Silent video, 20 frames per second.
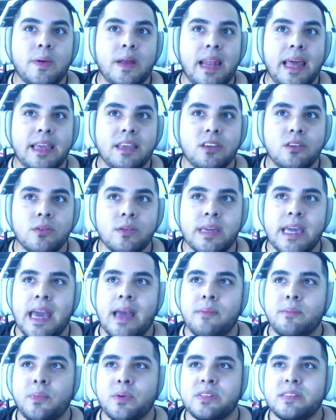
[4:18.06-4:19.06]
but you
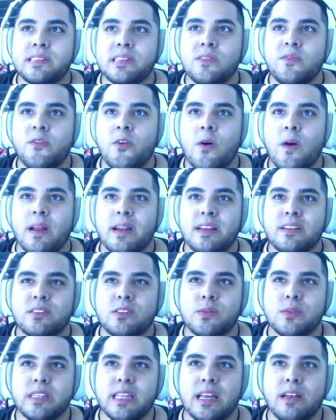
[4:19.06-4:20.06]
can't put C4 on it,
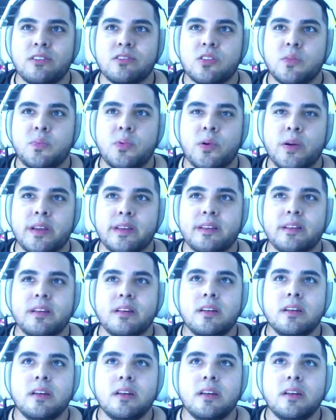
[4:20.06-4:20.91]
so what the hell is the point?